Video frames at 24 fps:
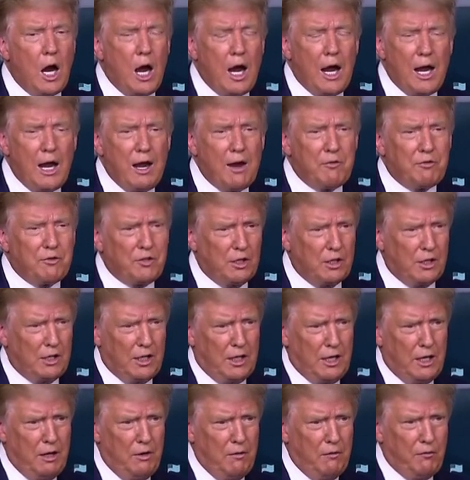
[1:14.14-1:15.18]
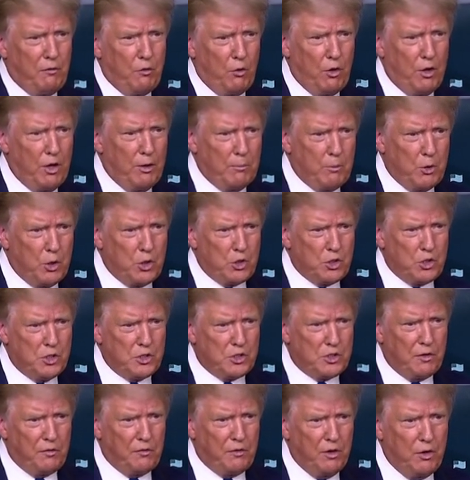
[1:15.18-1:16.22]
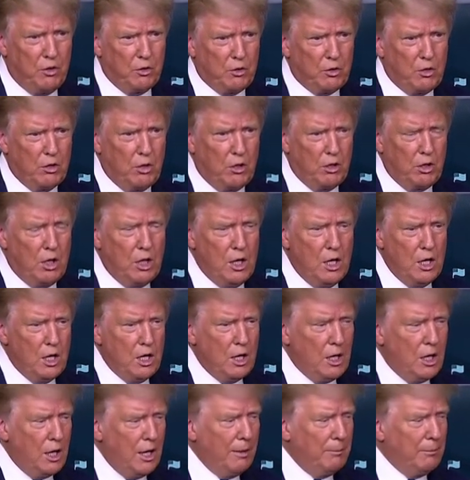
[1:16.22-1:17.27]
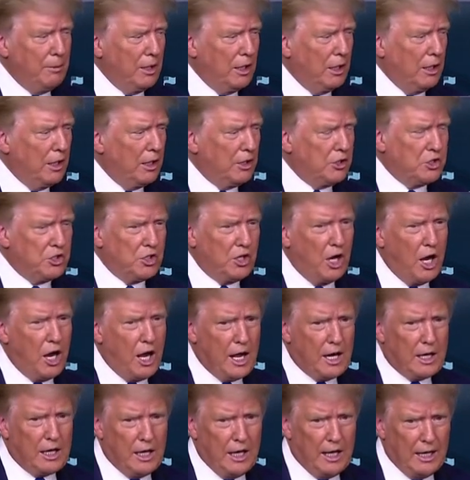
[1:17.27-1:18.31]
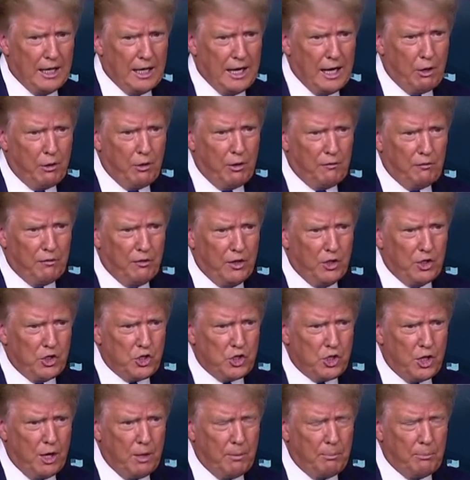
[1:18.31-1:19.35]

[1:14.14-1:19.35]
I have to leave for an emergency phone call. I'm going to let Scott and Larry finish